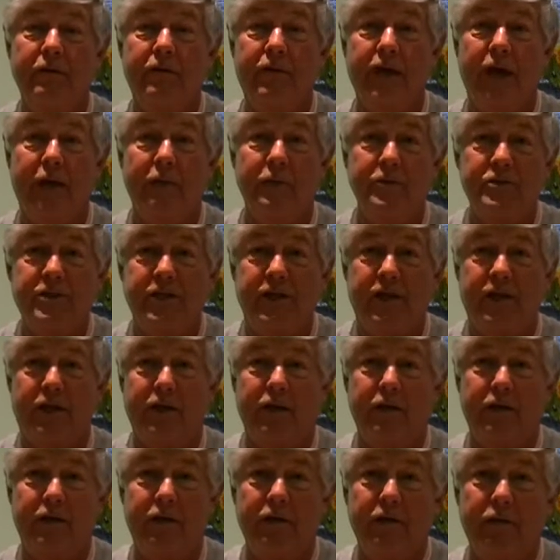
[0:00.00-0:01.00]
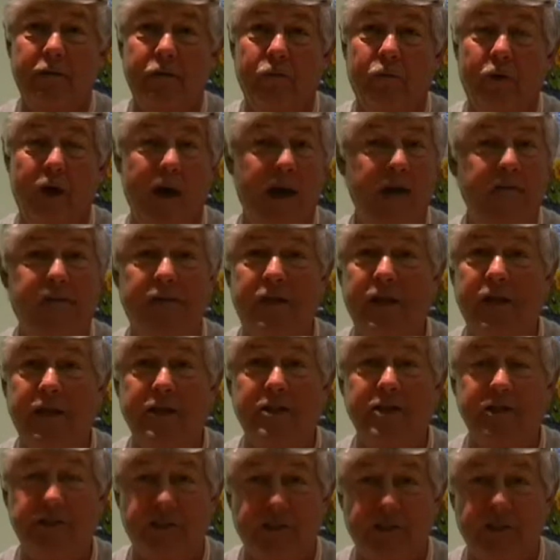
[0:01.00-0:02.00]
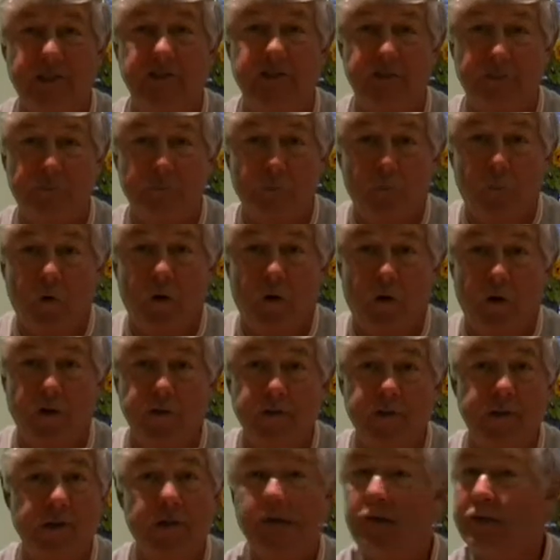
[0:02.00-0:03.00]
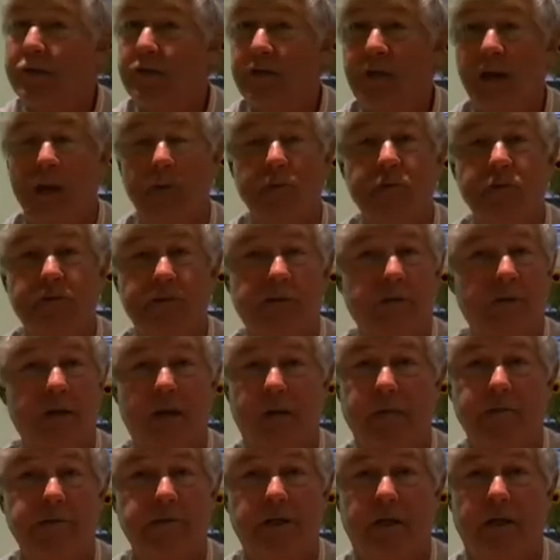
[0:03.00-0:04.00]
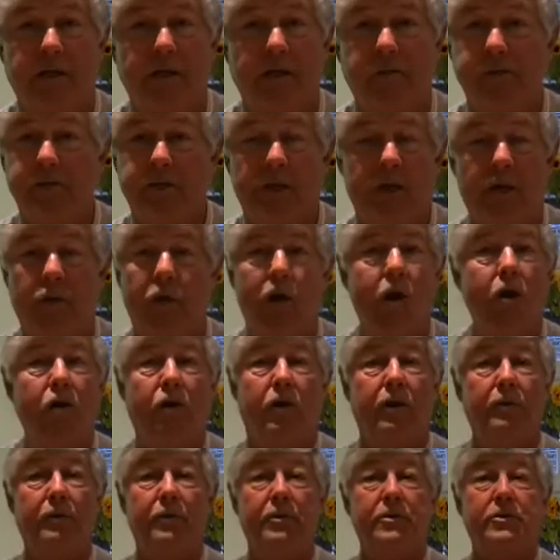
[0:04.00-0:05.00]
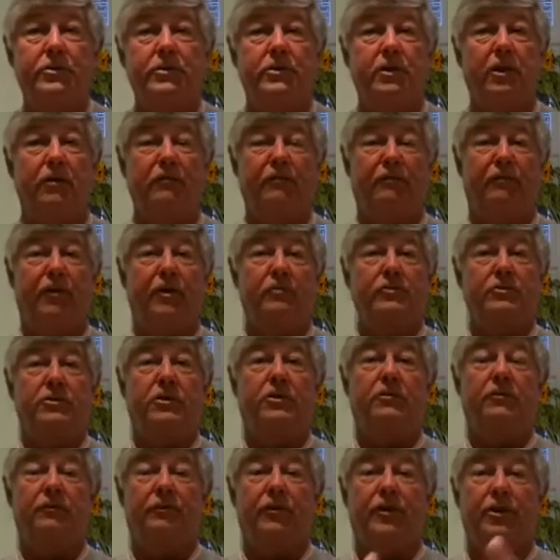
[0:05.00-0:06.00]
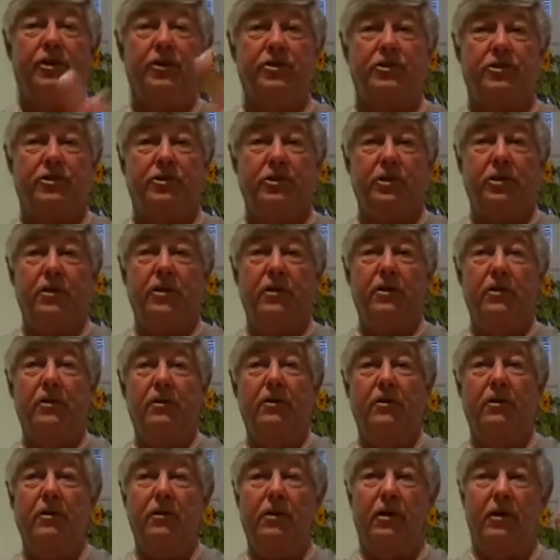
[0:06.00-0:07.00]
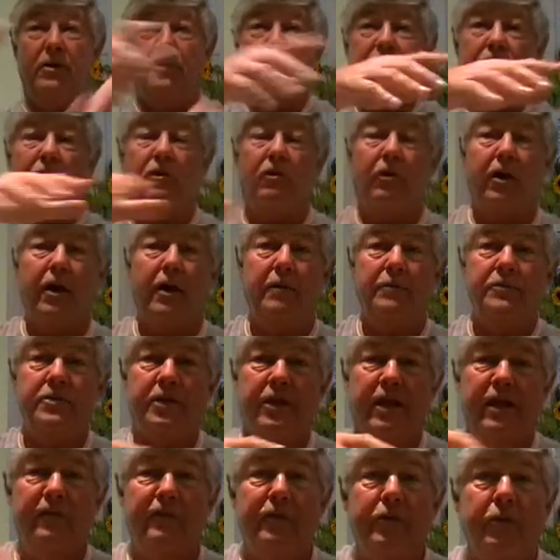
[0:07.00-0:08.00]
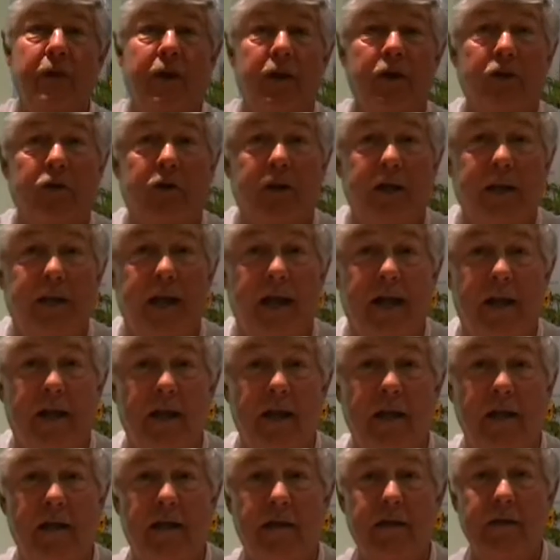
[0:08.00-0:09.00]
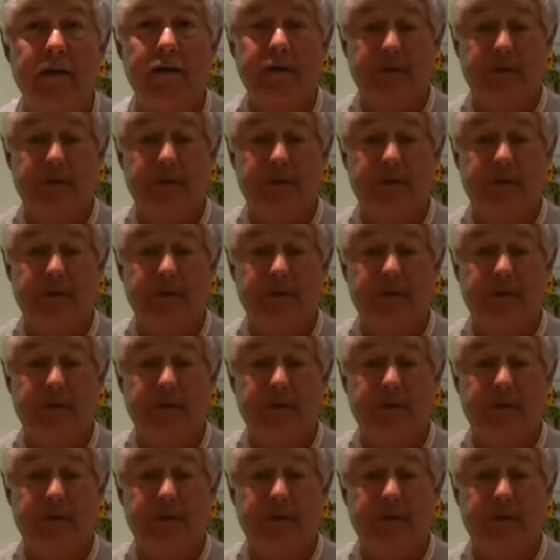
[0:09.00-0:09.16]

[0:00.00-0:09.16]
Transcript: Right. That was it. Whatever their decision was, that was it. There was no arguments, no photo finish like times and everyone looking at it.